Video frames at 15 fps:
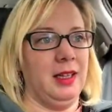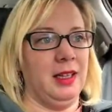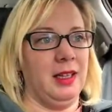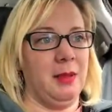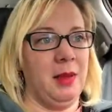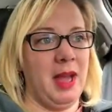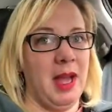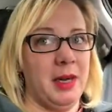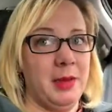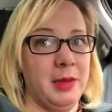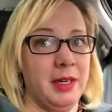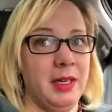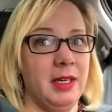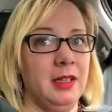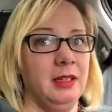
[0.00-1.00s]
the
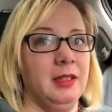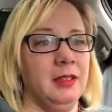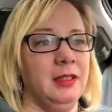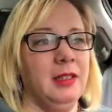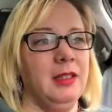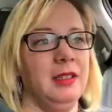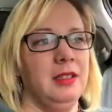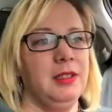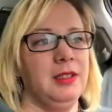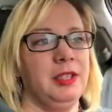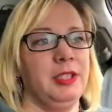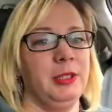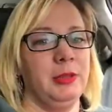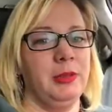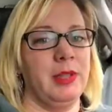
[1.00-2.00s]
battery
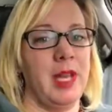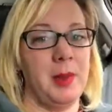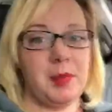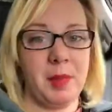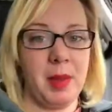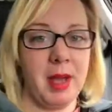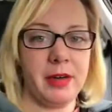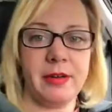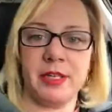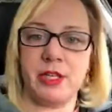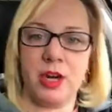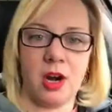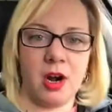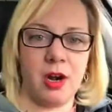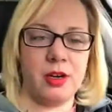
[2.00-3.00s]
to keep the battery
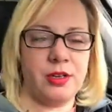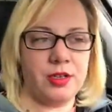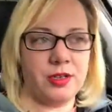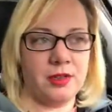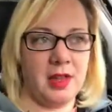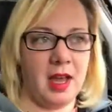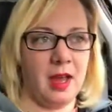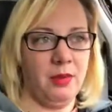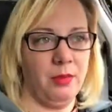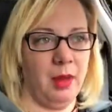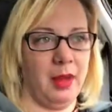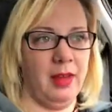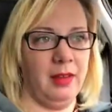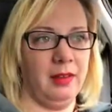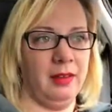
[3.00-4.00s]
charged, so that
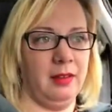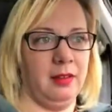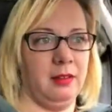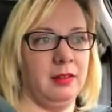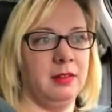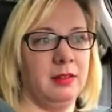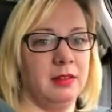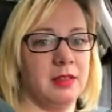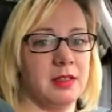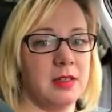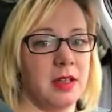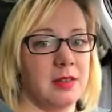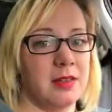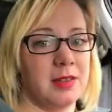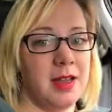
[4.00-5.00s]
when the
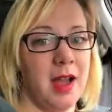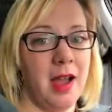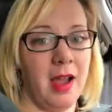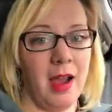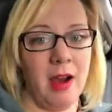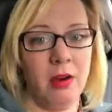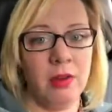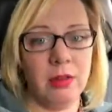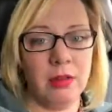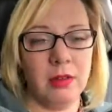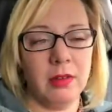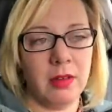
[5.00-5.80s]
sun's not out,